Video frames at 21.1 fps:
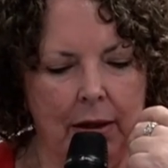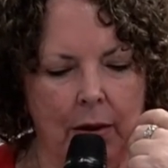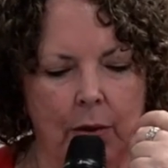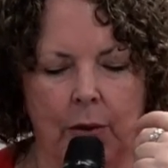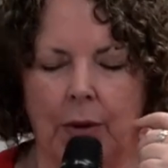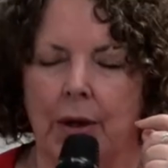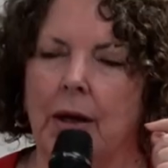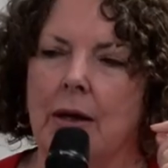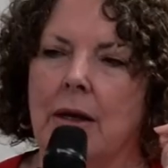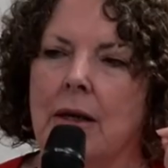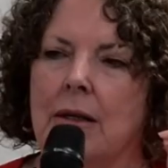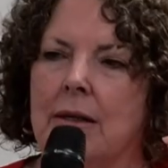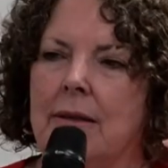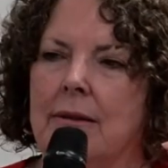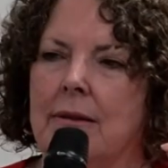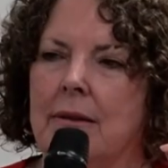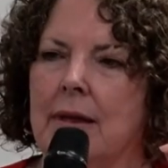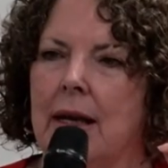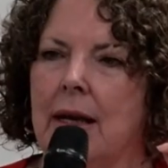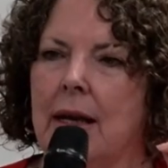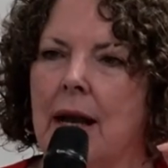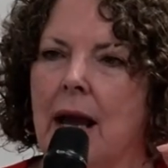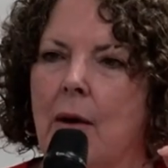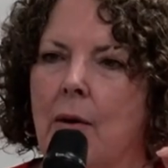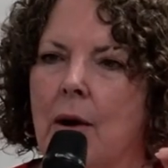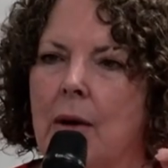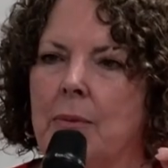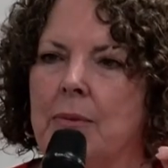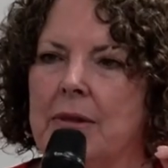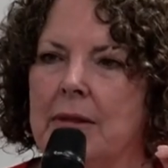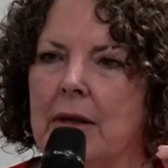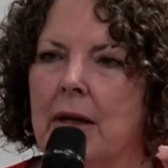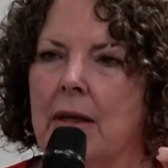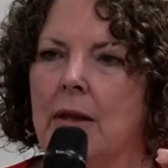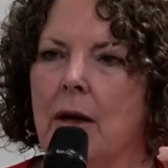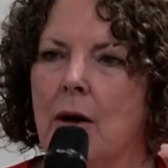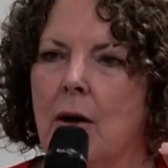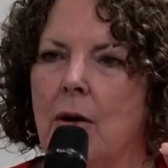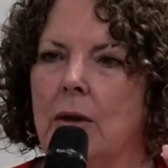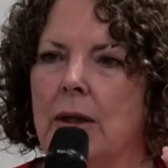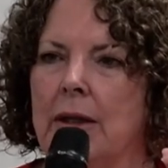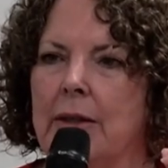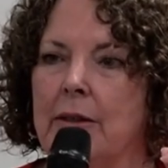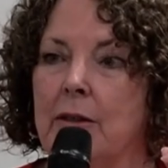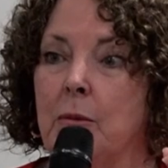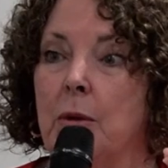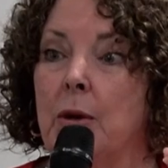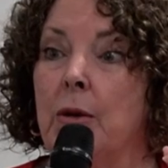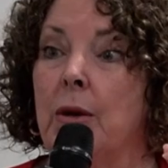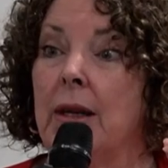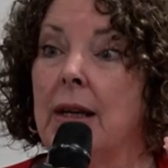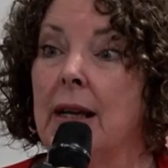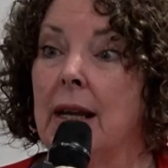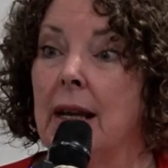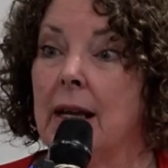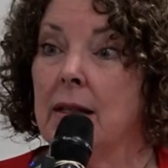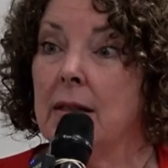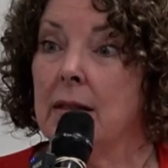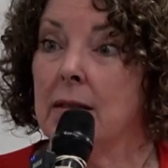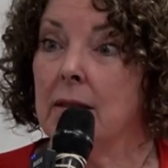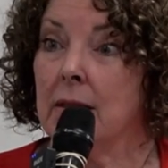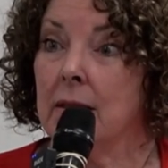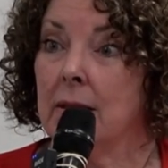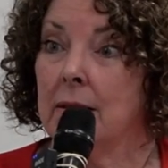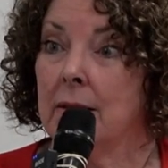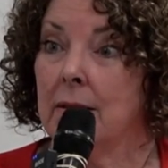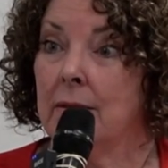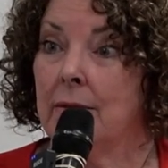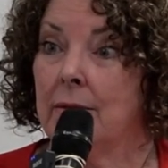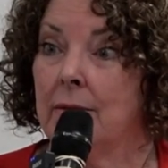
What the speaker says: We don't understand how upset the Holy Spirit gets